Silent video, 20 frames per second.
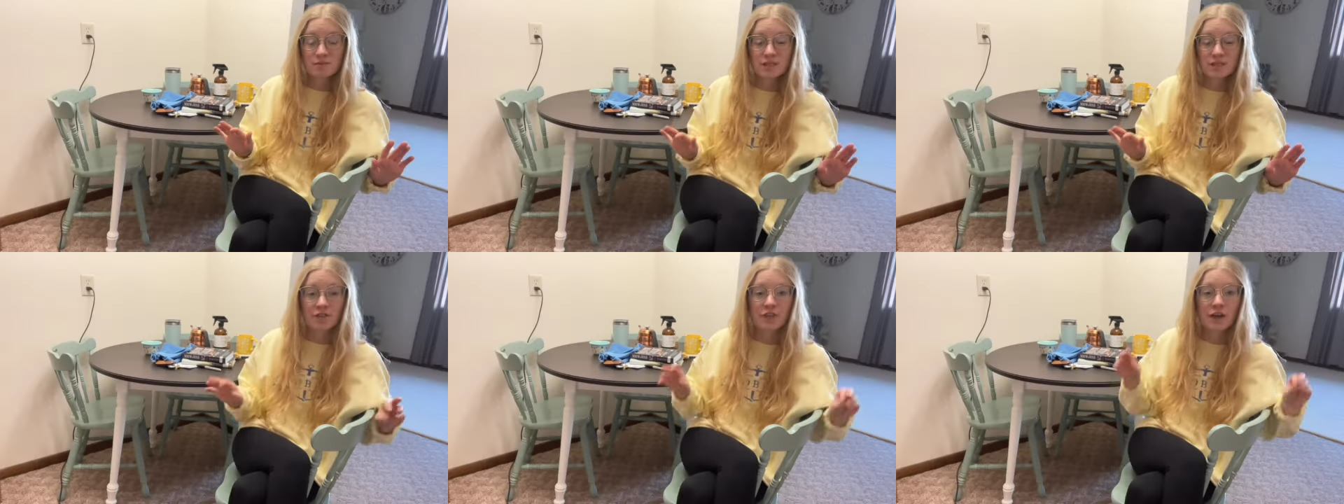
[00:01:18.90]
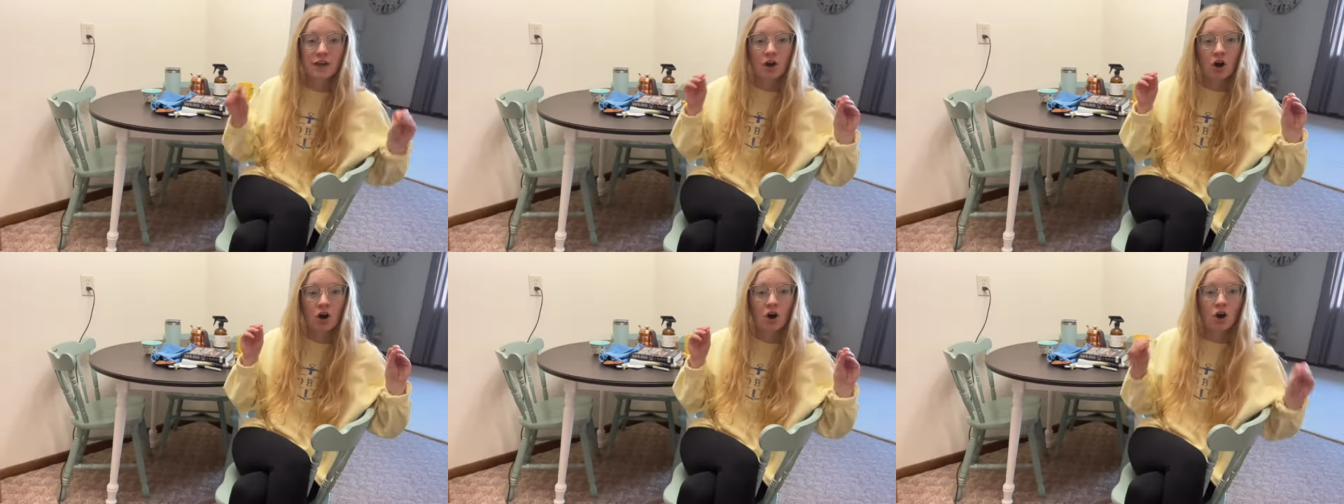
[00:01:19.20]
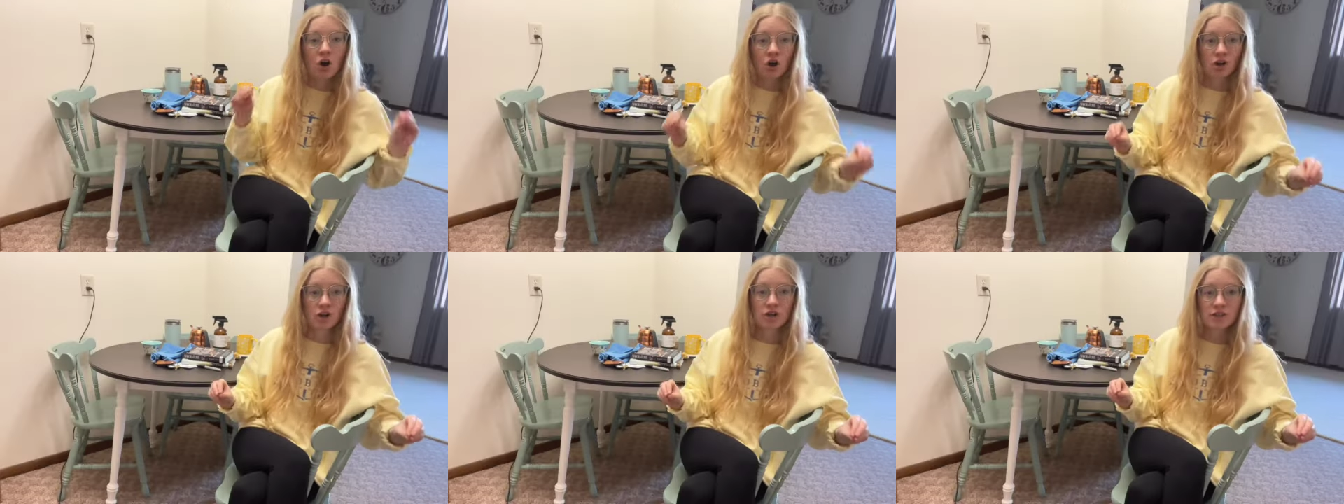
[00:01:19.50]
that
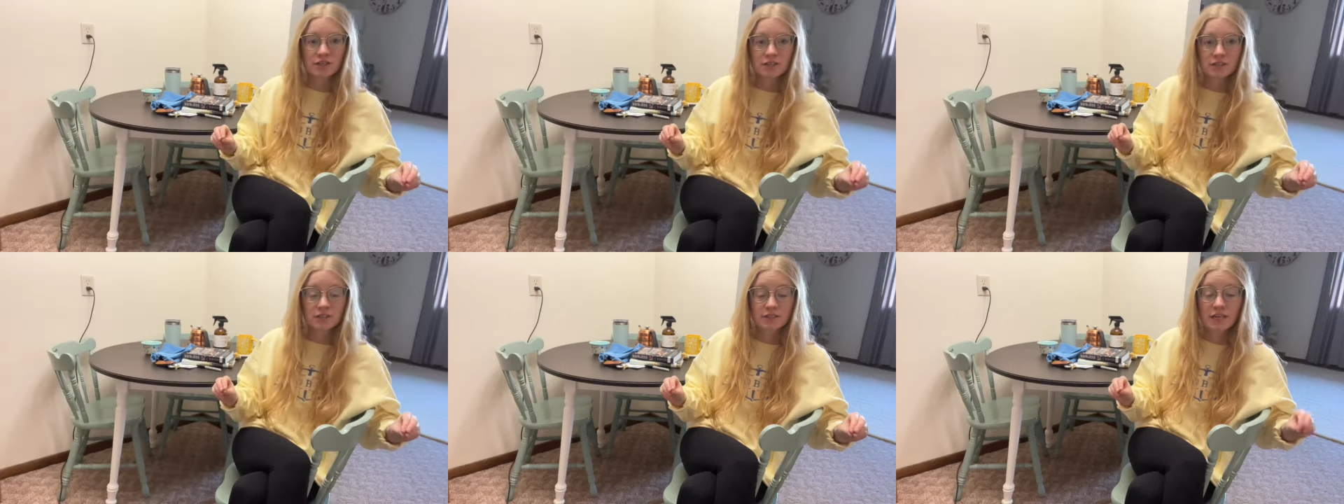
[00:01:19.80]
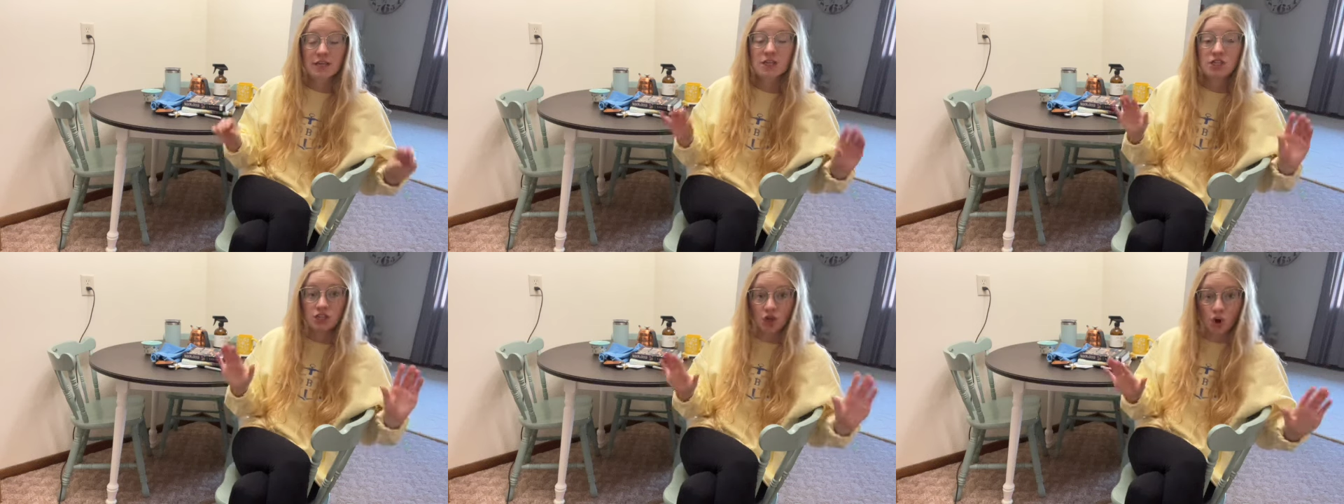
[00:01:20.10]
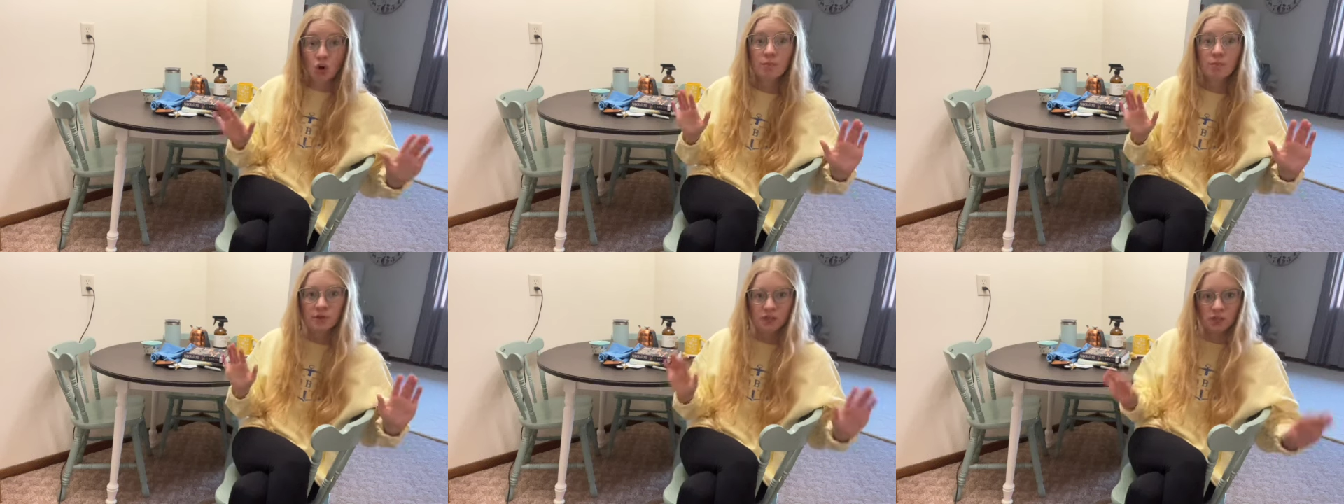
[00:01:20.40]

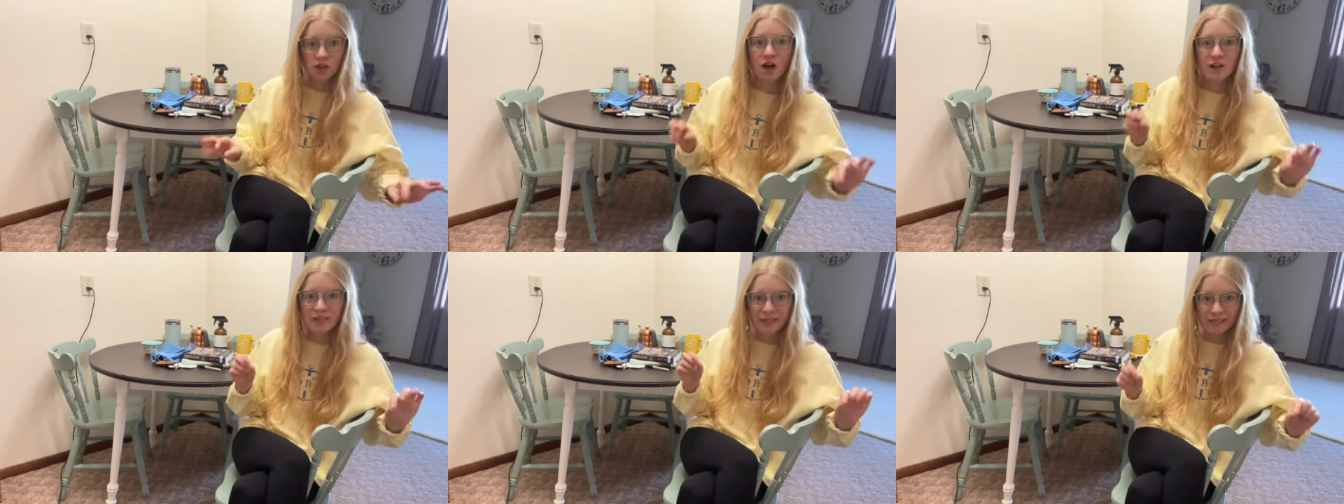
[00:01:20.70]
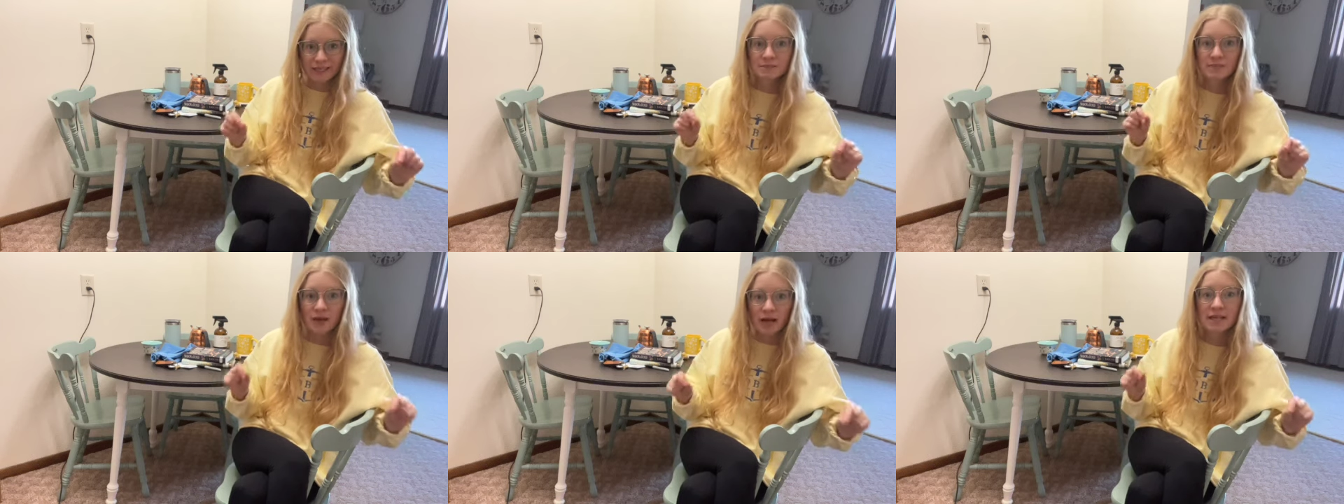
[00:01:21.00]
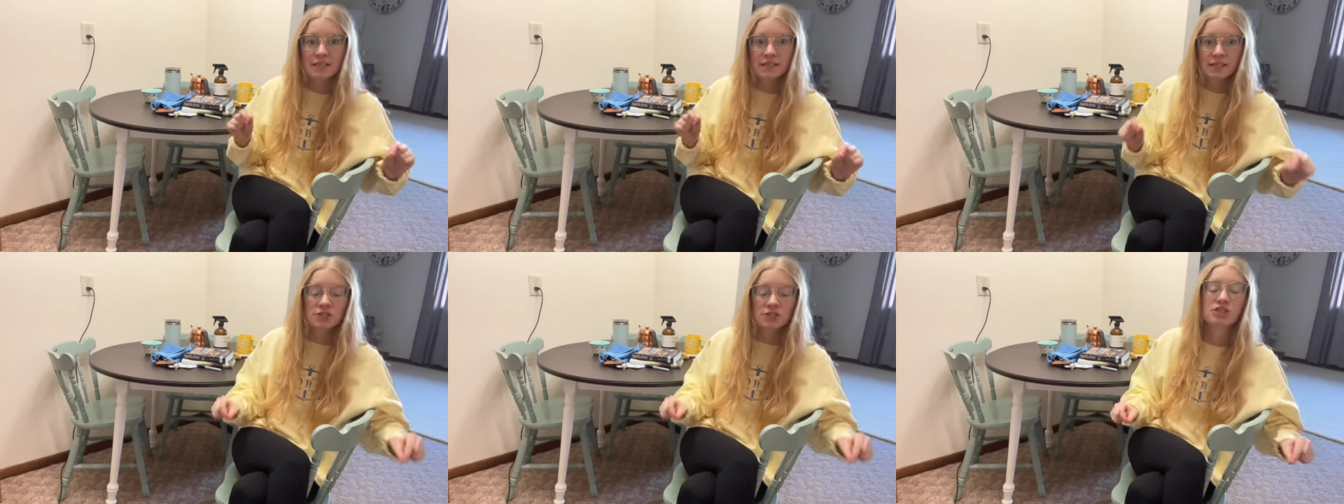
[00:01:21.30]
don't belong in my
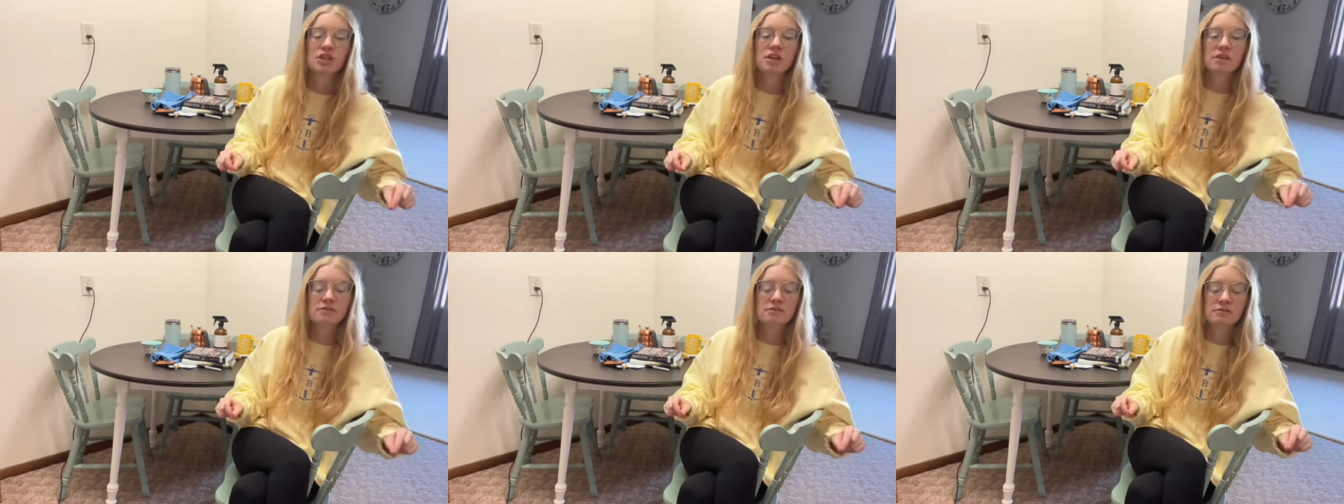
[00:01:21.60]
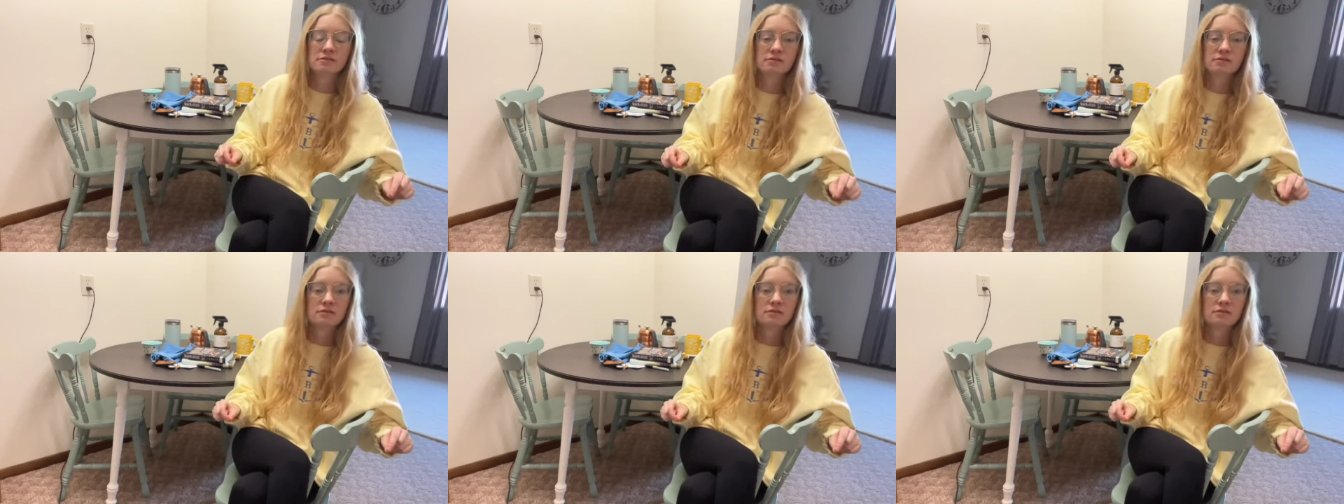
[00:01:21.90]
kitchen